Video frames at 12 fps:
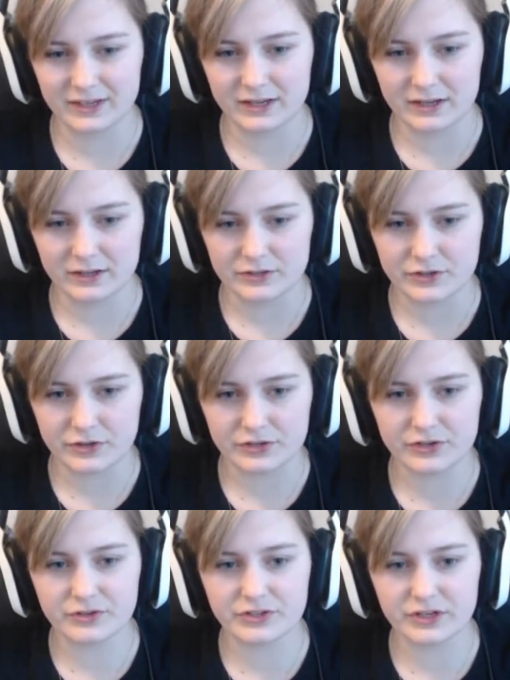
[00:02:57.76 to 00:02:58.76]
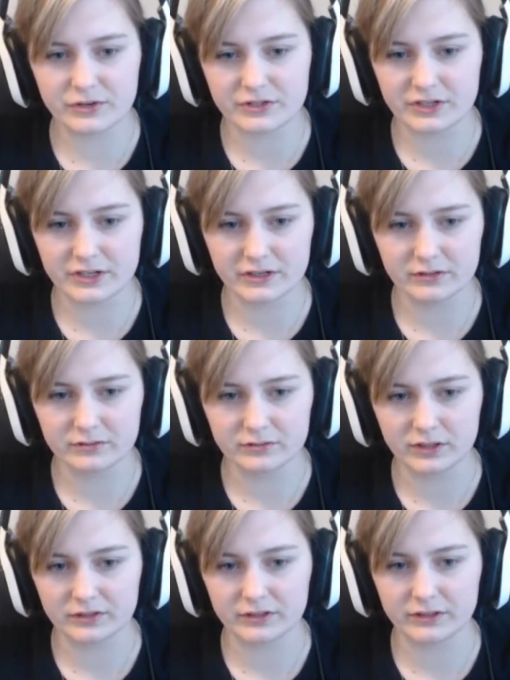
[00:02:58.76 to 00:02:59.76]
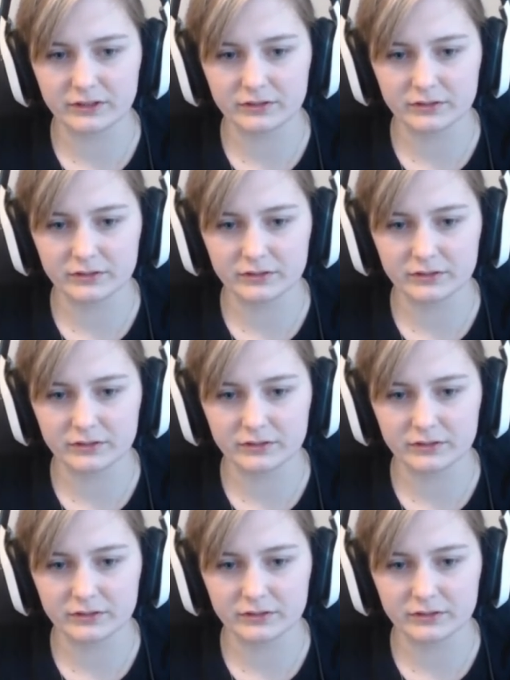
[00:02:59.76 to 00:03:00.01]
So there's no secrets here? Nothing here?